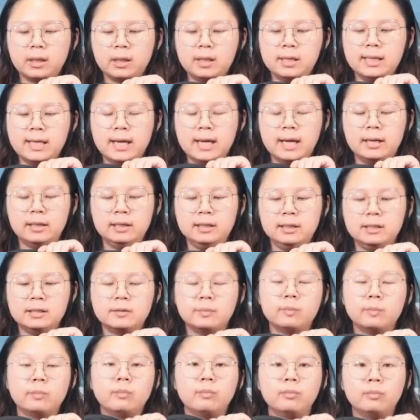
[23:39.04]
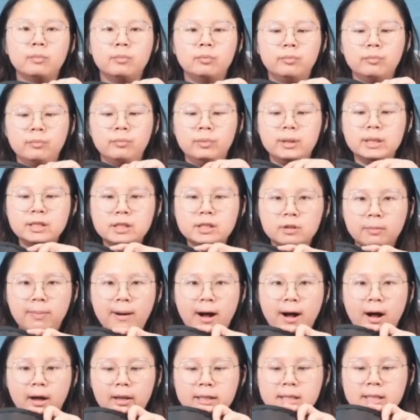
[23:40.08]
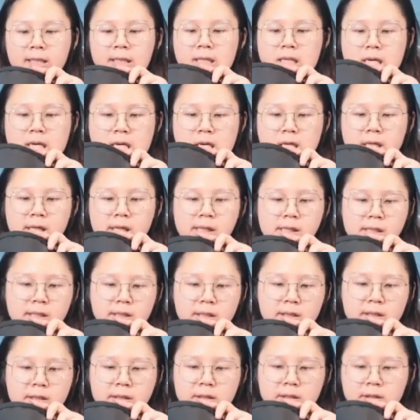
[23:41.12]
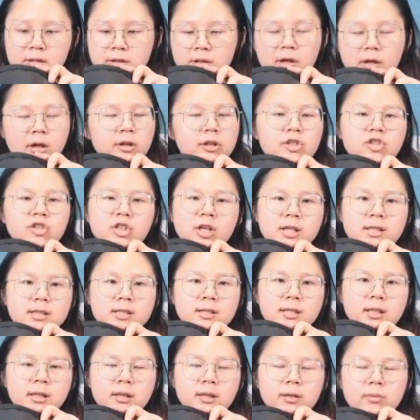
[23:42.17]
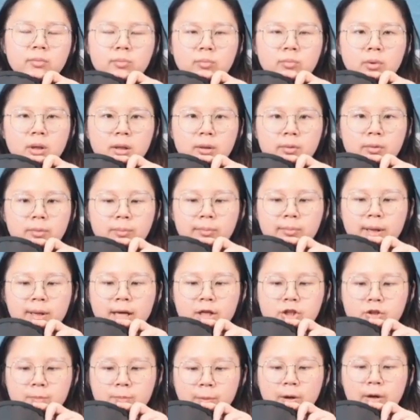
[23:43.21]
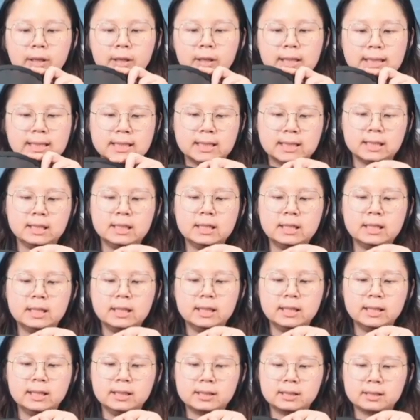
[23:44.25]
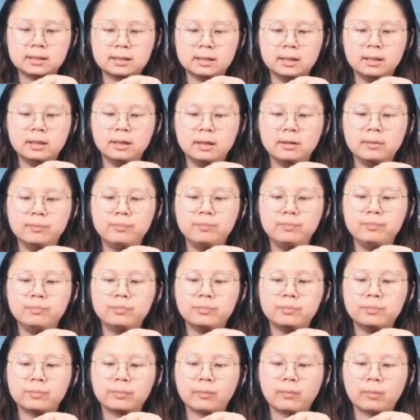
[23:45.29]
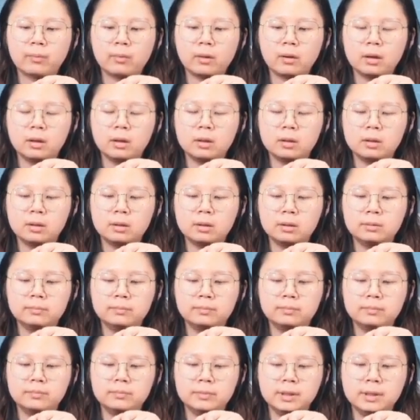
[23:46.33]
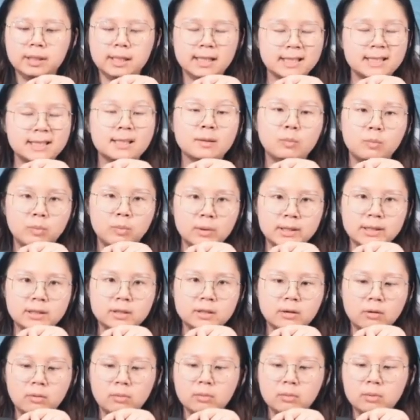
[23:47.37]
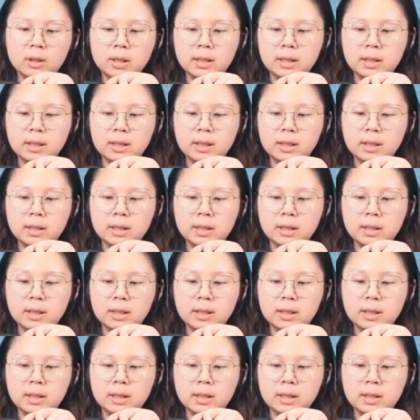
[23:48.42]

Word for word: yeah, this window part is not just a, a mesh pocket. It's um, mm, it's a window,